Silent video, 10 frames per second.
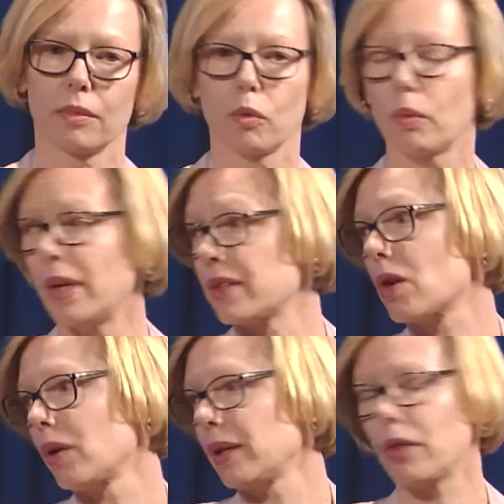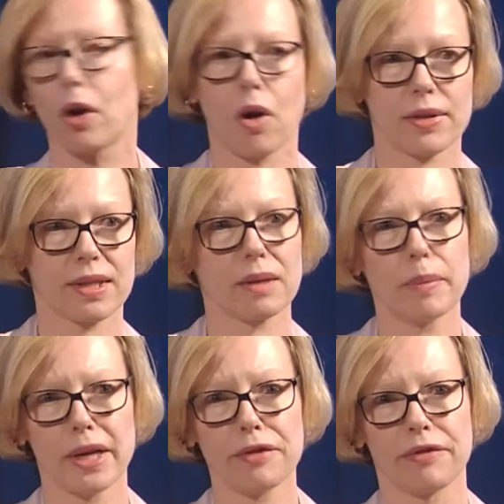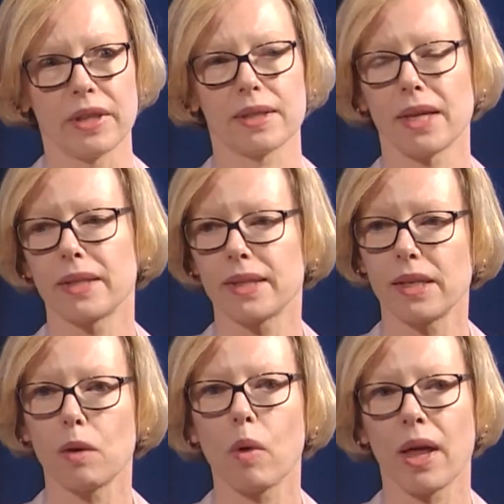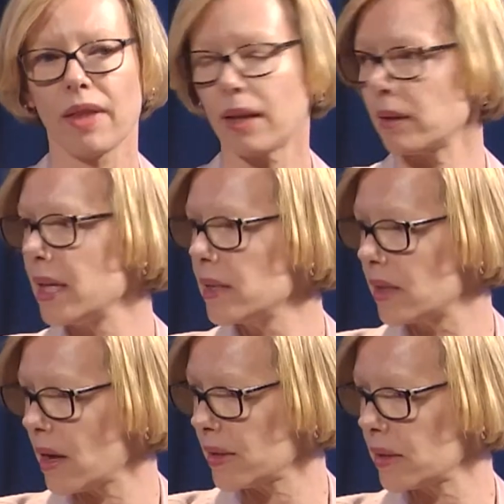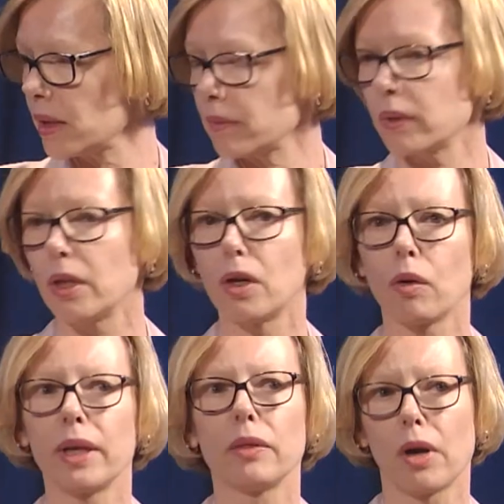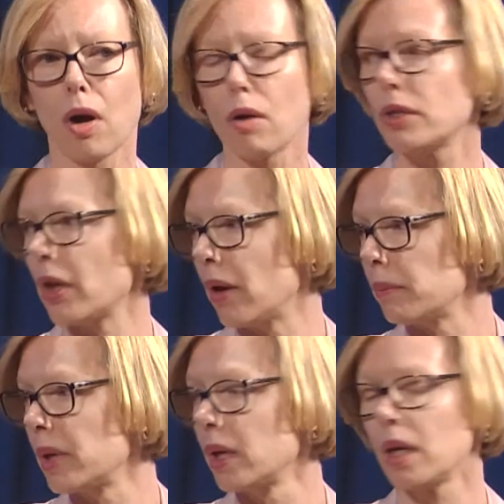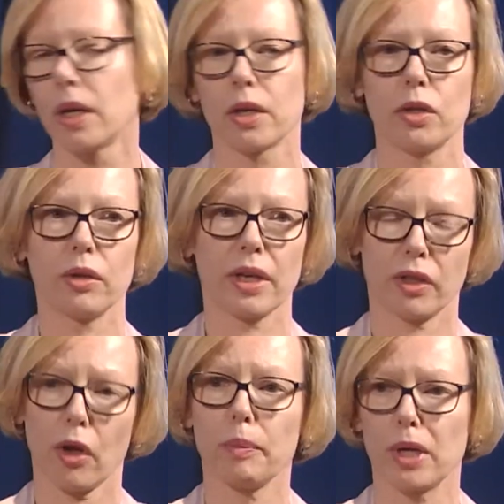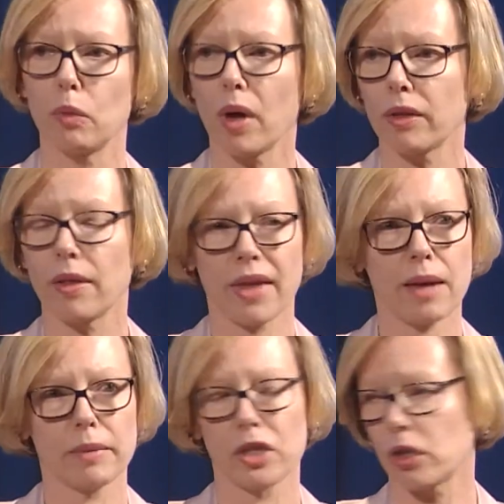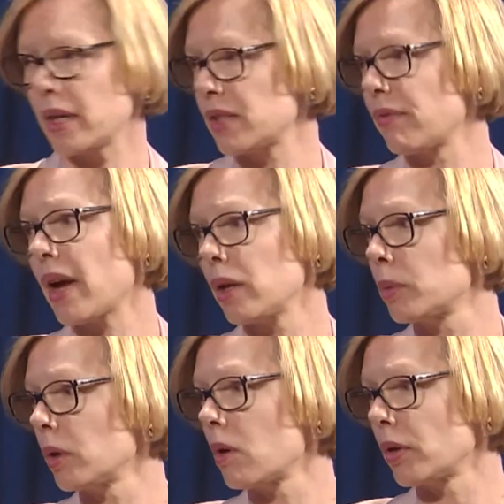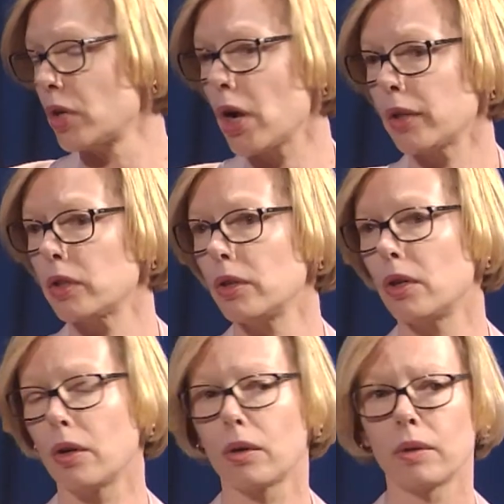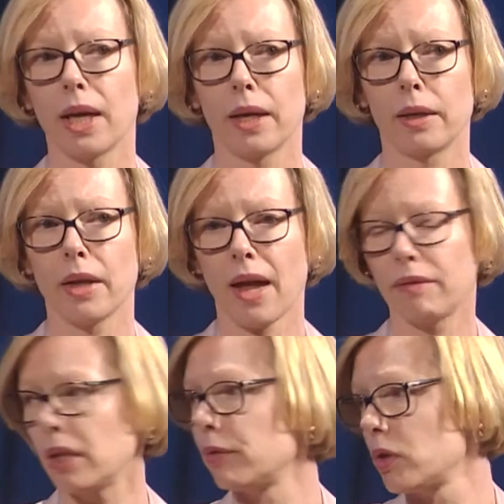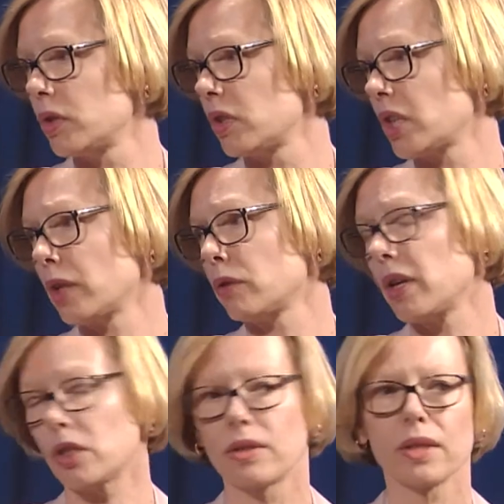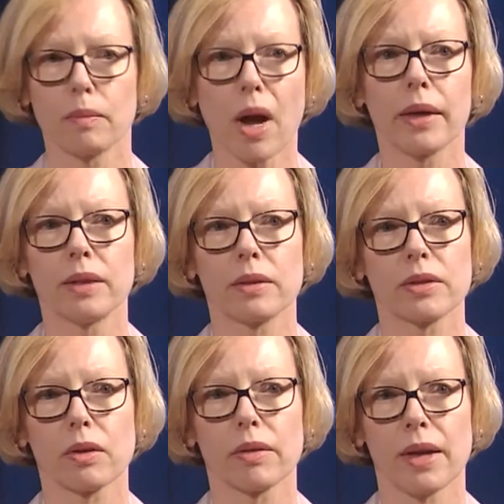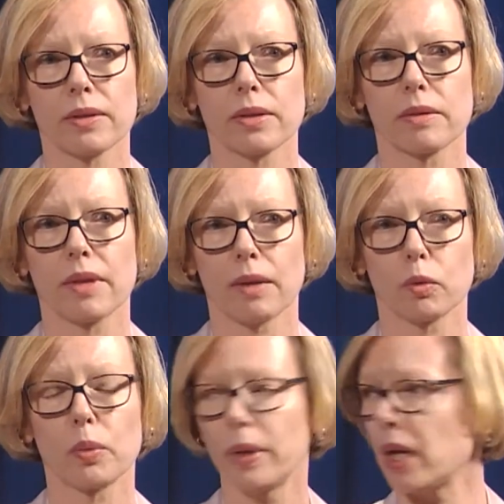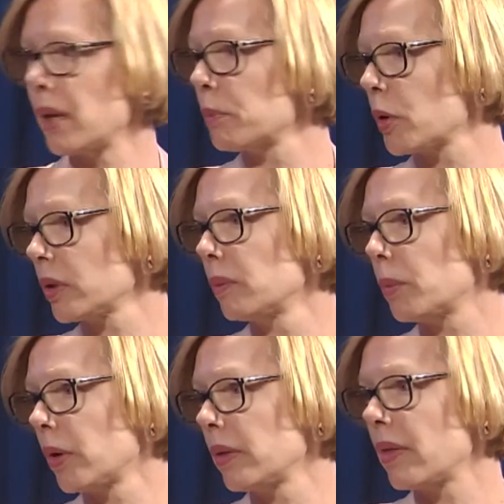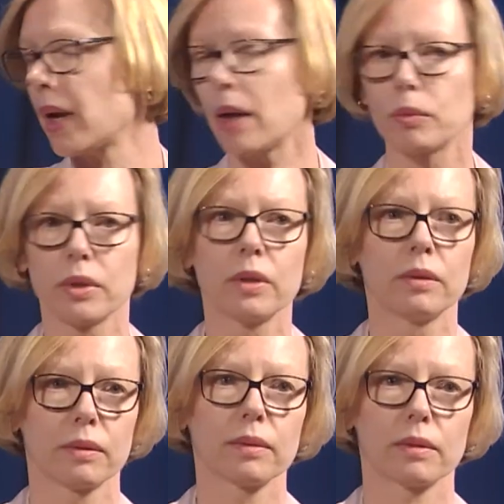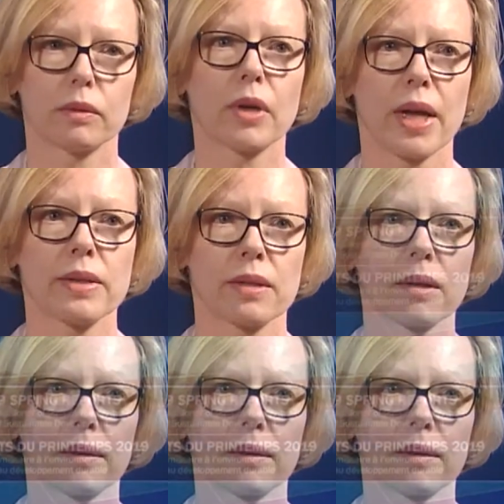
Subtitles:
let's call it the costs and benefits, and see where that leads us, in the long term, to determine whether that measure is viable or not, and having future generations in mind. So that would be an important point that I would raise.